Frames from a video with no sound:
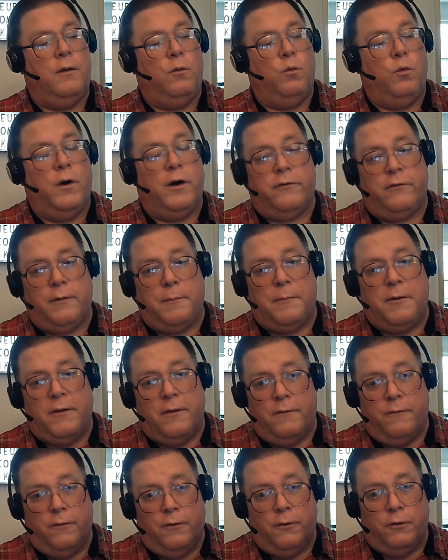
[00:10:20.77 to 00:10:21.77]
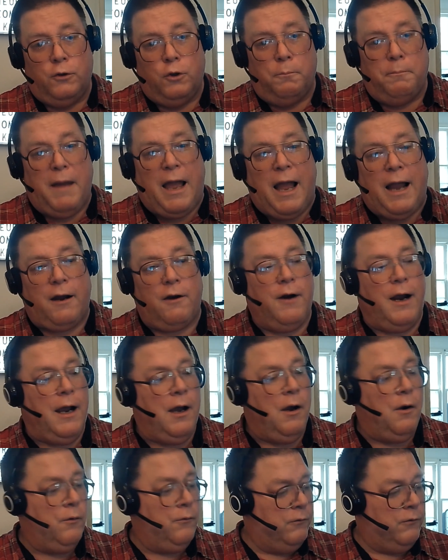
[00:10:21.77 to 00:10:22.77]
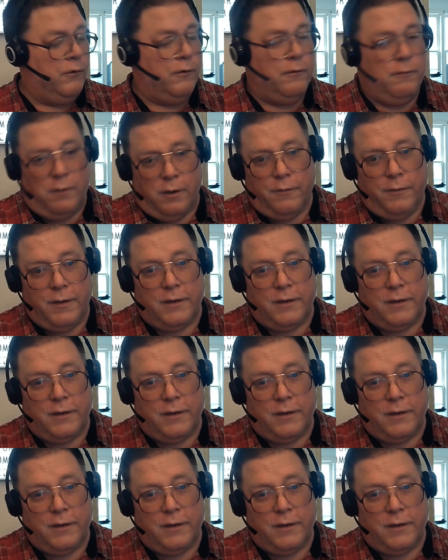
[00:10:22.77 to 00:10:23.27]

where some of the little backgrounds are